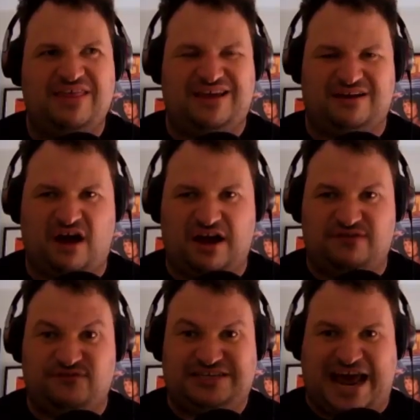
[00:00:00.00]
I think it kind
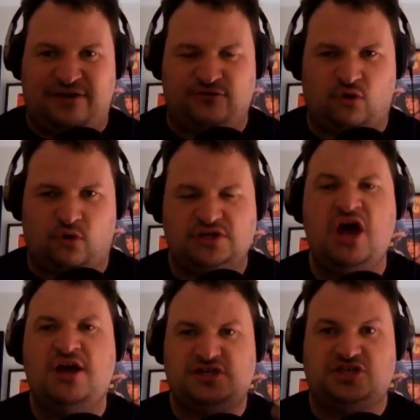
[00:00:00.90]
of down talked
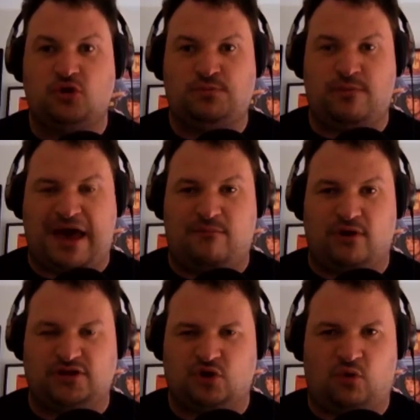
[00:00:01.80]
Superman,
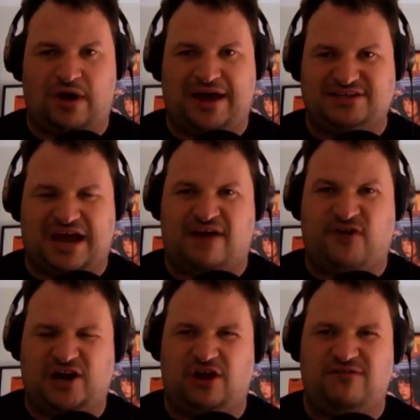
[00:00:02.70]
where it's always like, I
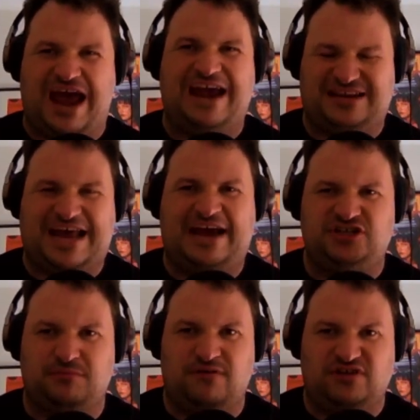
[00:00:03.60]
find a lot of 80s
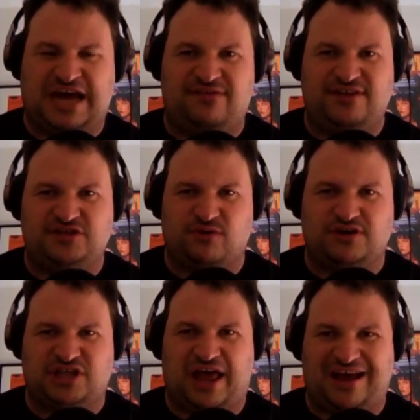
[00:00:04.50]
action movies have this, where
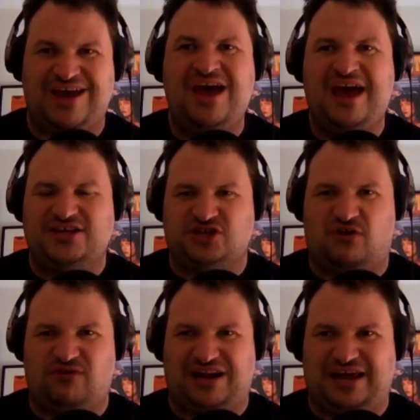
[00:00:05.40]
it's like, it's
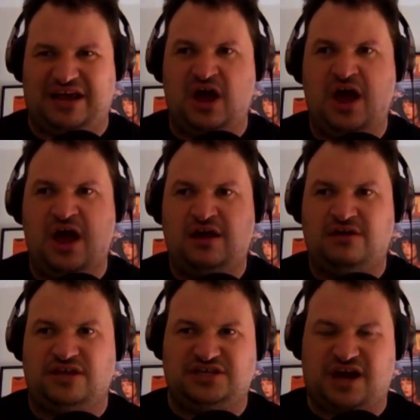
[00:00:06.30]
not really
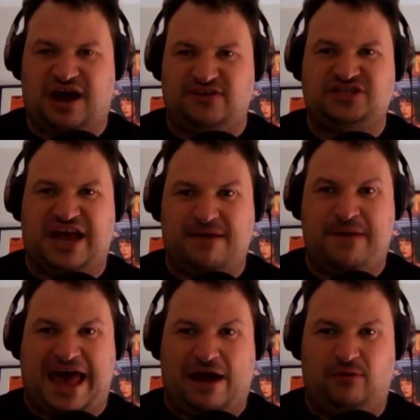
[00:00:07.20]
this guy at the same
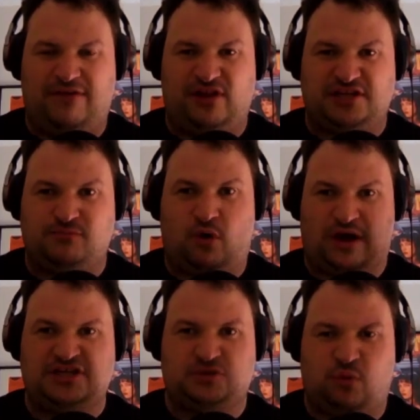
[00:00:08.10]
power level. It's more
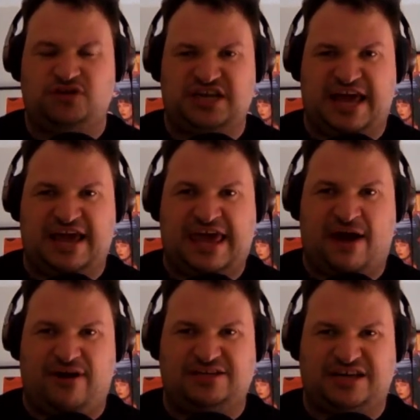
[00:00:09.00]
a Schwarzenegger
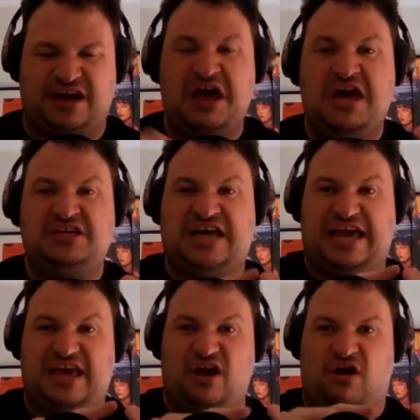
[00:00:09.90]
character
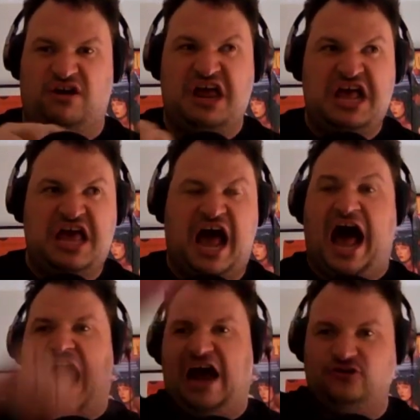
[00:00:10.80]
taking on
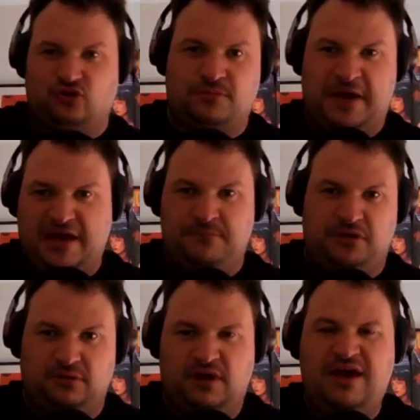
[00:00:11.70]
100
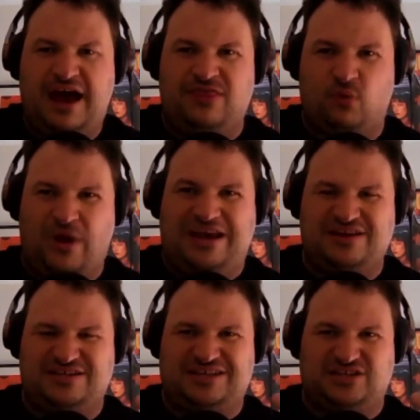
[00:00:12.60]
people, and the
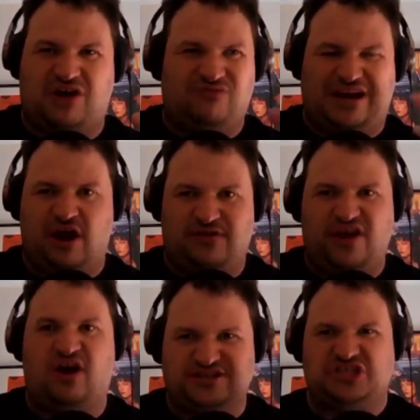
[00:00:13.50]
weakness is really only
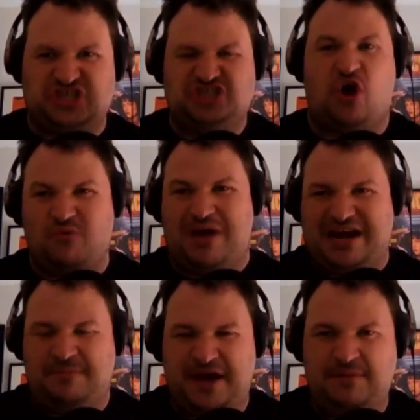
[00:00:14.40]
because it's so
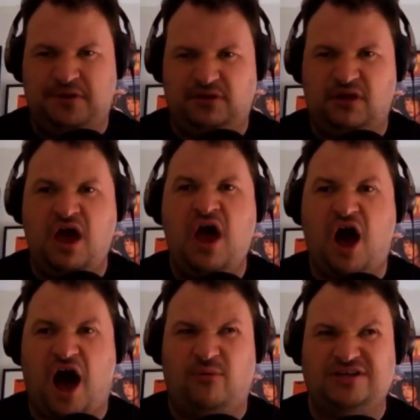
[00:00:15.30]
many people.
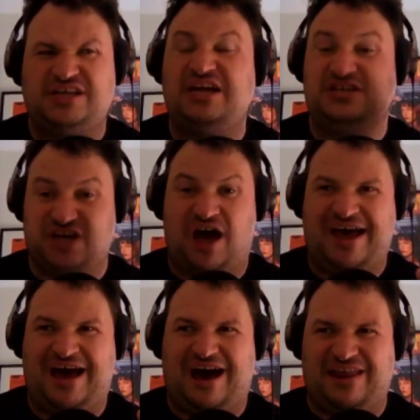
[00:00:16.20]
I want to say Die
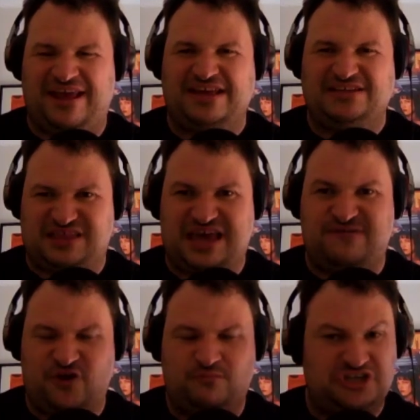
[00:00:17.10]
Hard, I think, is the
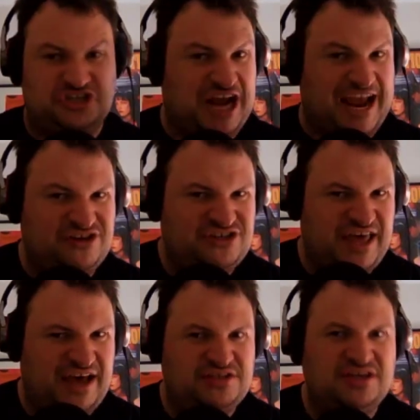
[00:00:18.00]
film to change
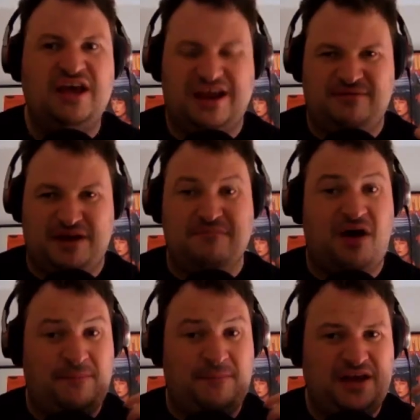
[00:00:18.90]
that, in
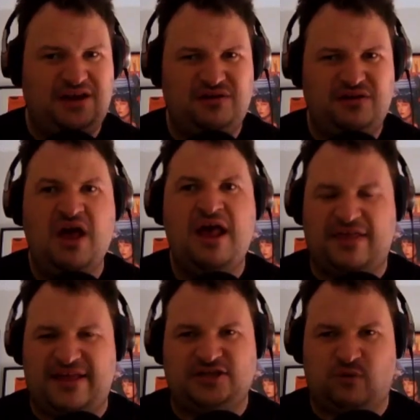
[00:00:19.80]
my opinion.
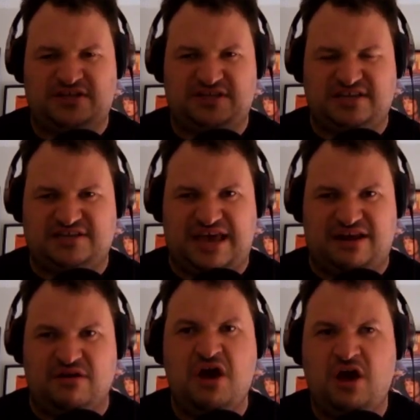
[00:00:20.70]
And that's why since
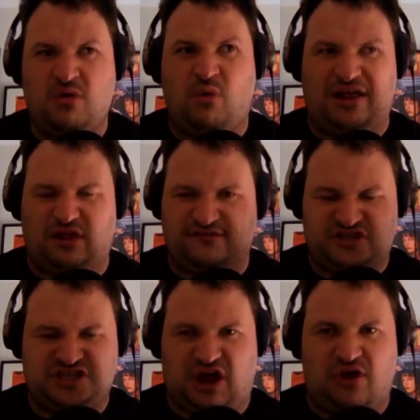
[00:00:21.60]
then, why a lot of
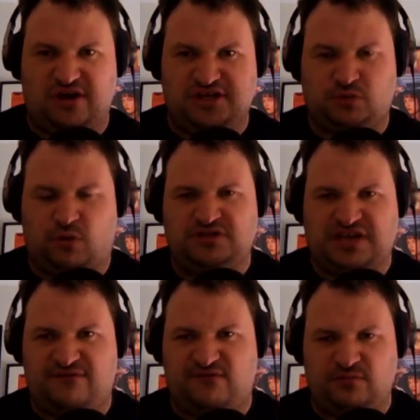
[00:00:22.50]
Stallone and
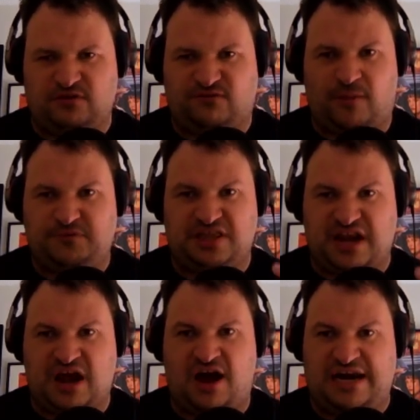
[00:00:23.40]
Schwarzenegger films flopped in the
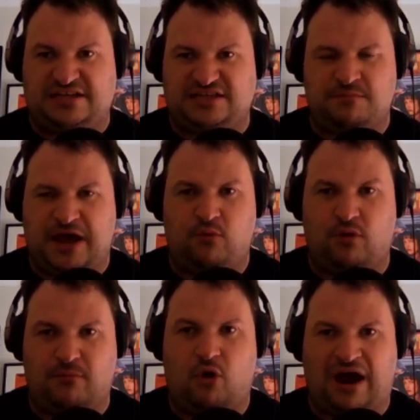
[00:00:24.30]
90s, and people
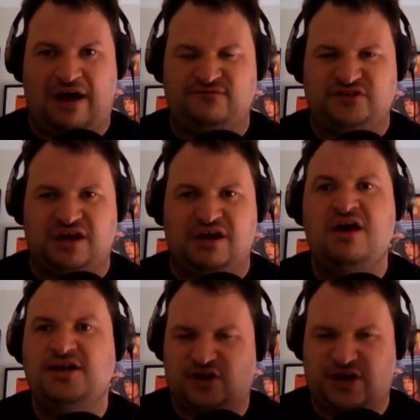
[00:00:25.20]
were more after
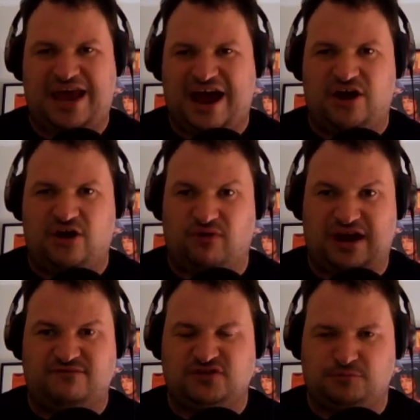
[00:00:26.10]
Keanu
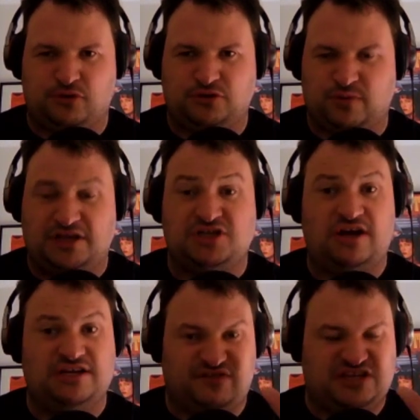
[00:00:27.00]
Reeves, Bruce Willis, not
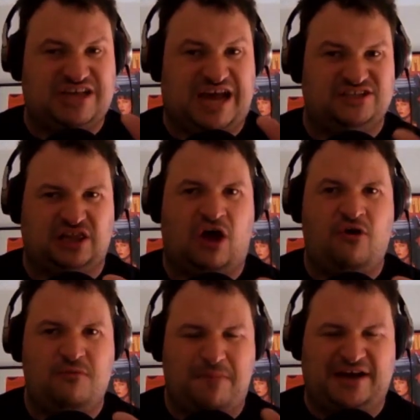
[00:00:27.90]
because of the stars
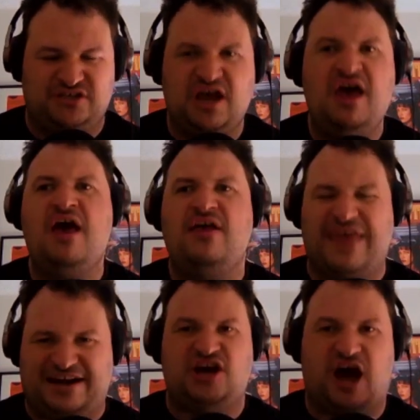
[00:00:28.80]
alone, but
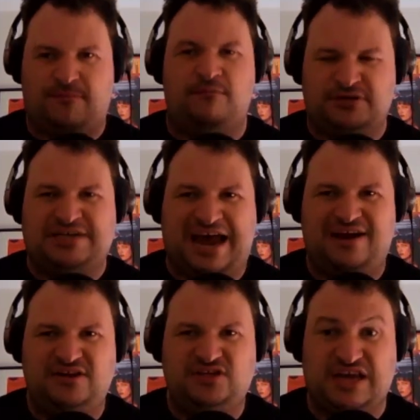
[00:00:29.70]
that type of protagonist.